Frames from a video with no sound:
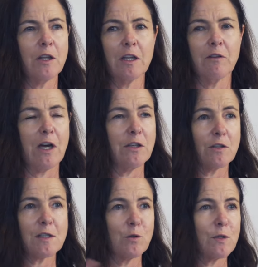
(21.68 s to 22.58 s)
that they've
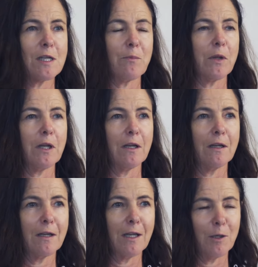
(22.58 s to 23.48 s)
understood something
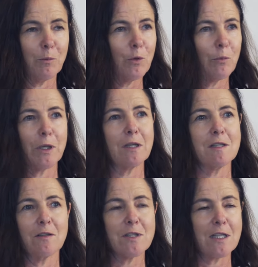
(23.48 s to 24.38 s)
in a book
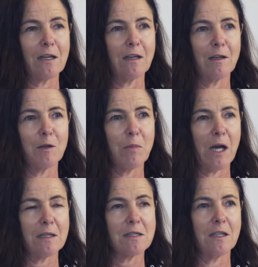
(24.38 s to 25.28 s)
because they've studied it and
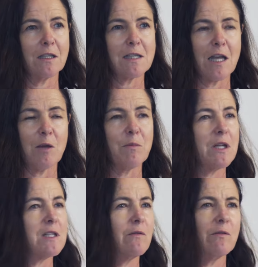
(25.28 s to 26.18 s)
passed an exam, but
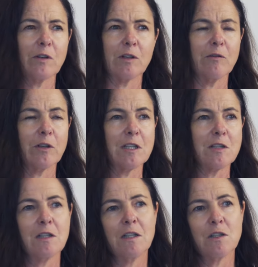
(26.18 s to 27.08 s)
that's a very, very
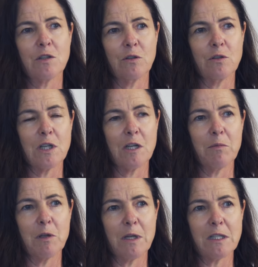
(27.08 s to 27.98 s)
different thing to
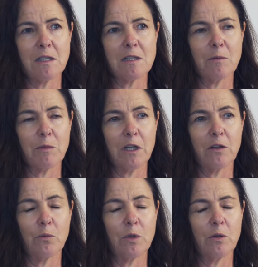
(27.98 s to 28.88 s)
implementing something
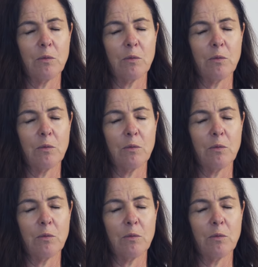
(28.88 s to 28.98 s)
in the real